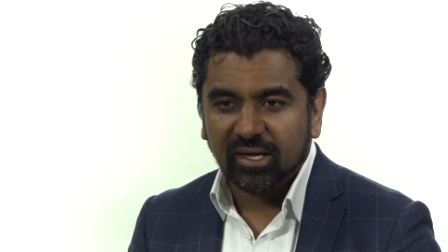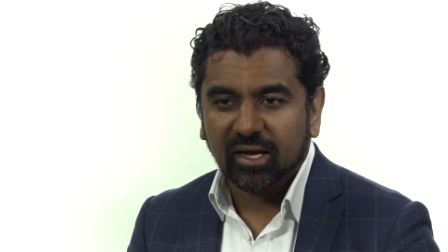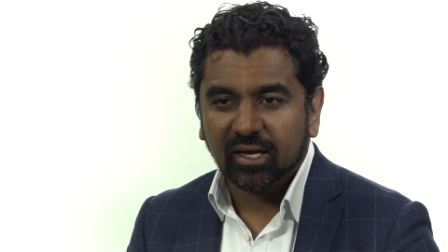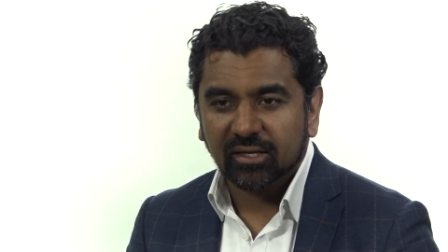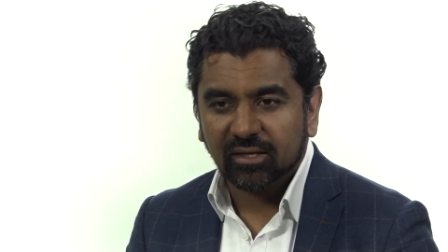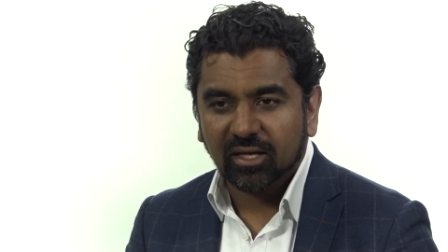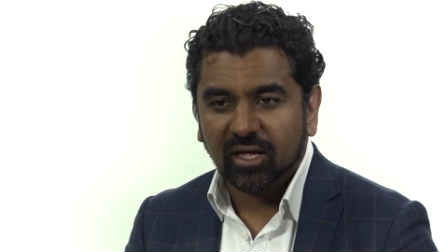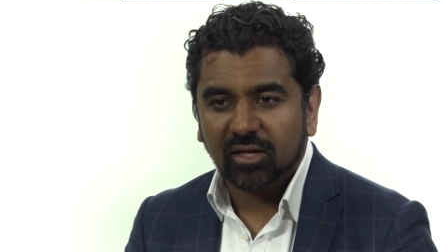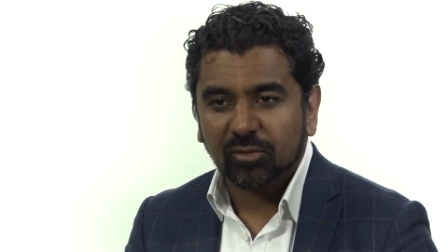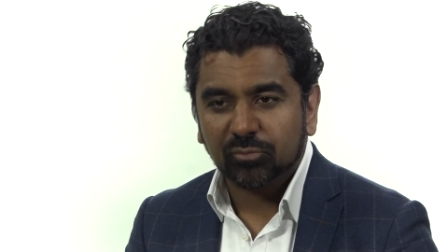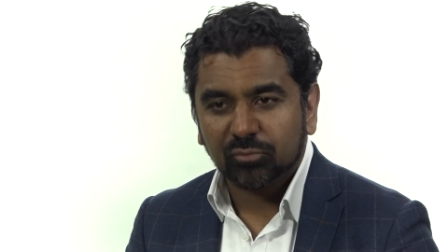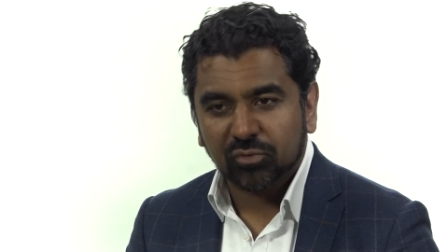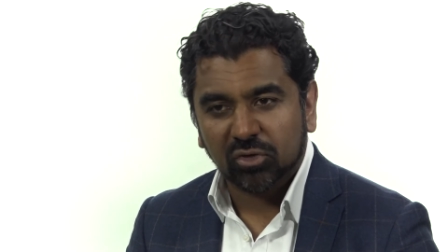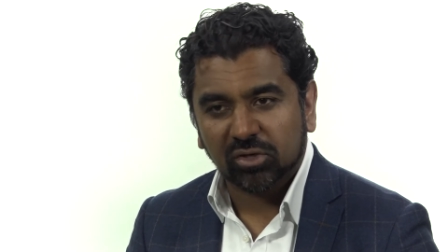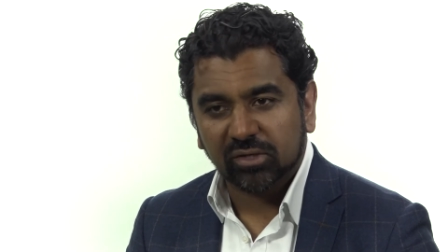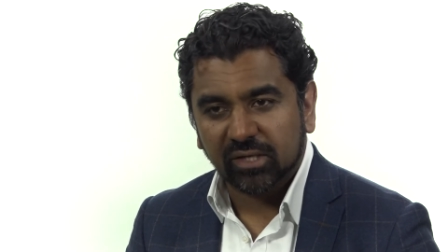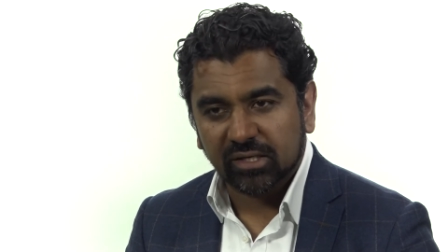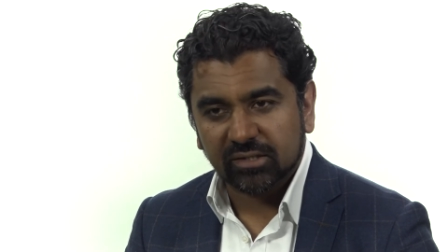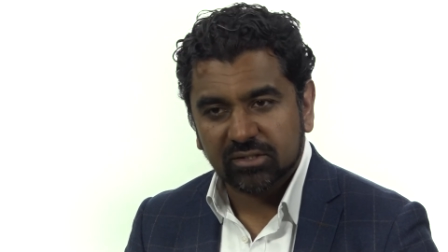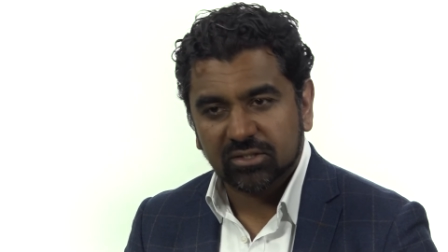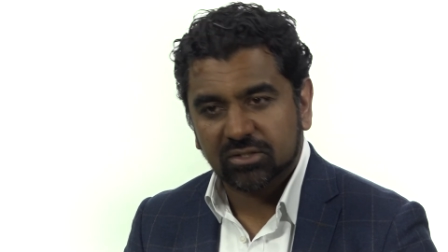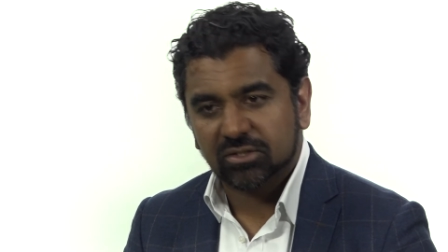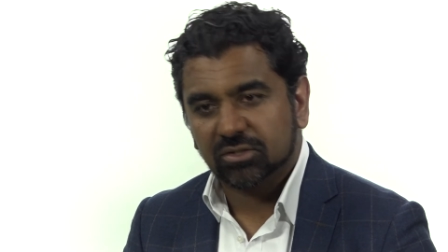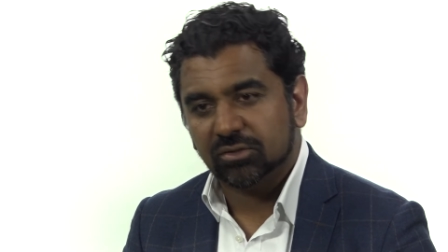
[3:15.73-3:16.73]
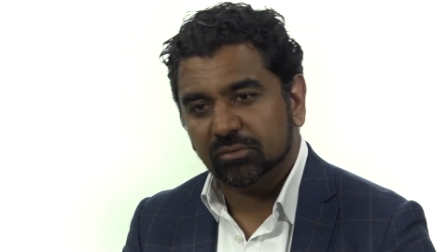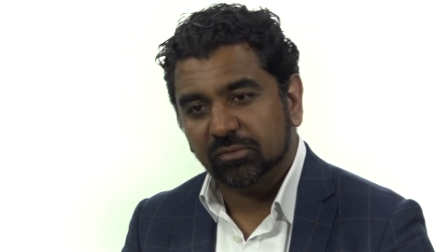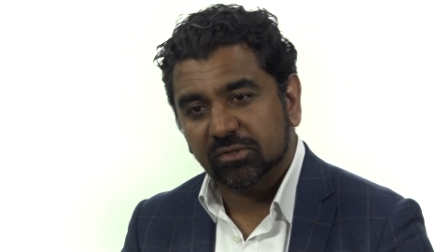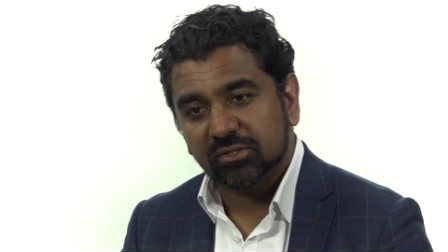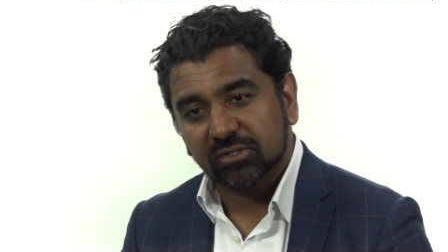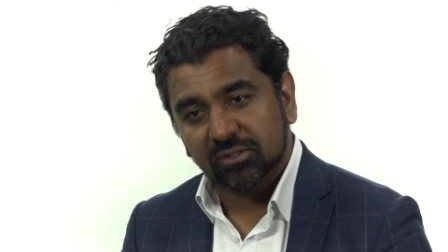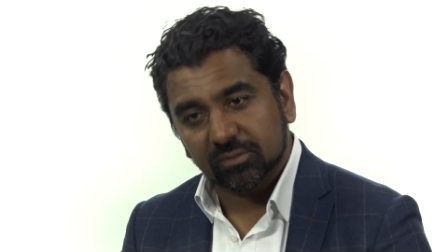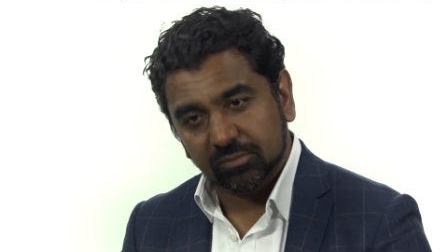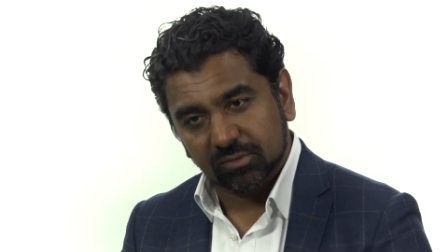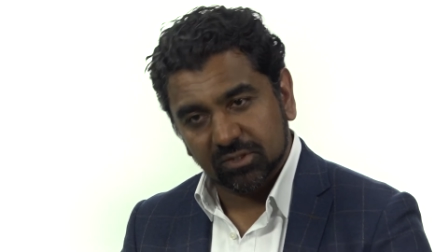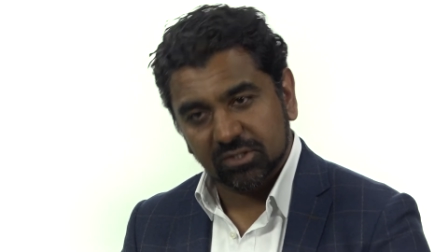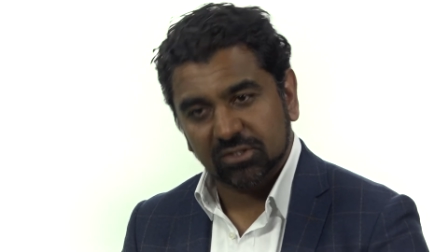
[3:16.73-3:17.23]
halal products to
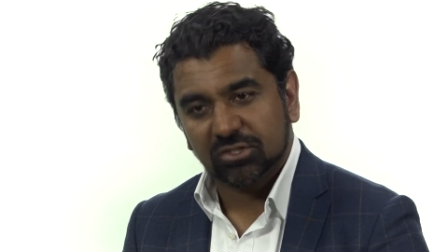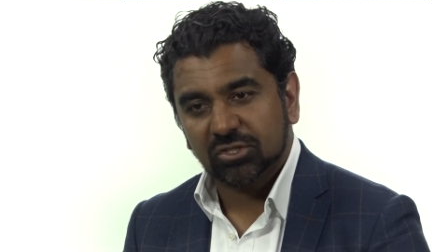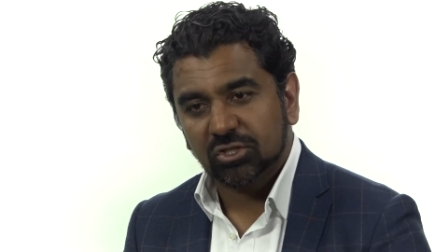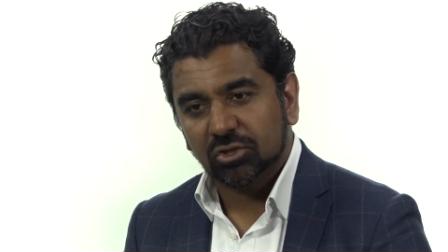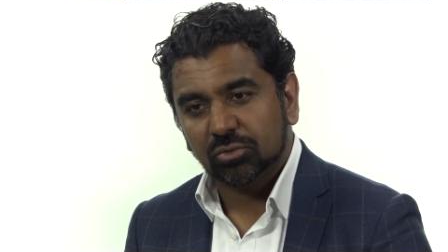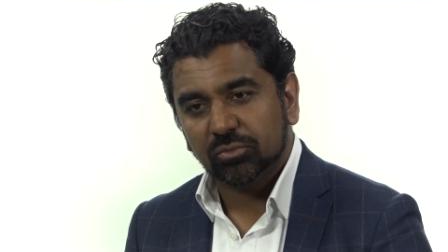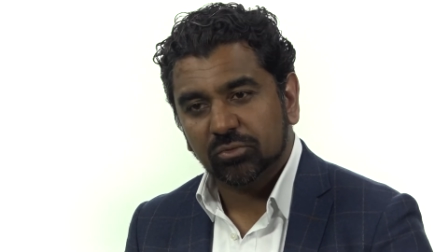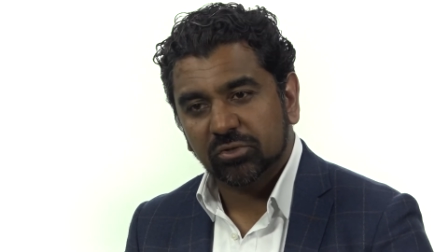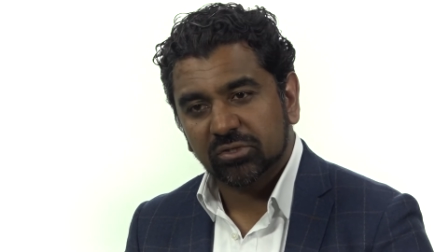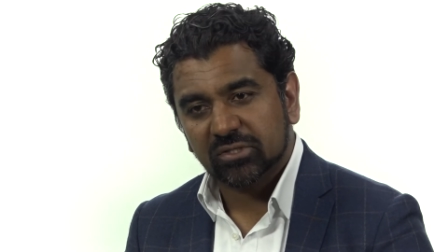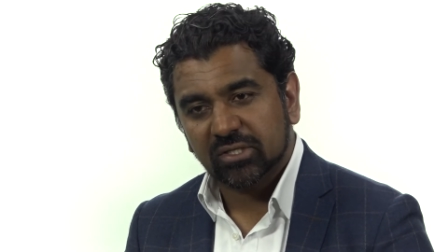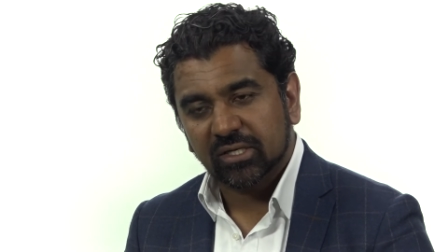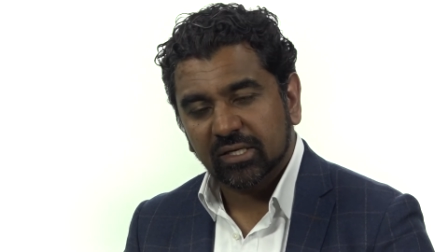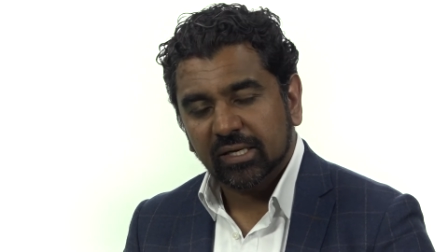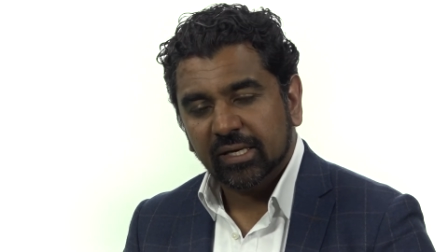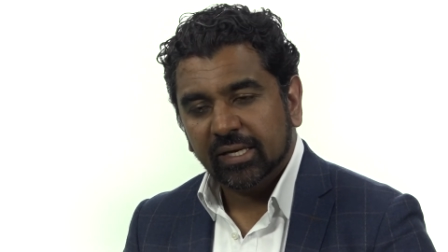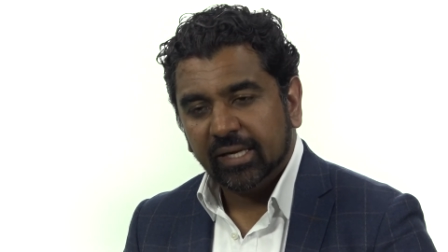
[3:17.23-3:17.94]
Muslim consumers,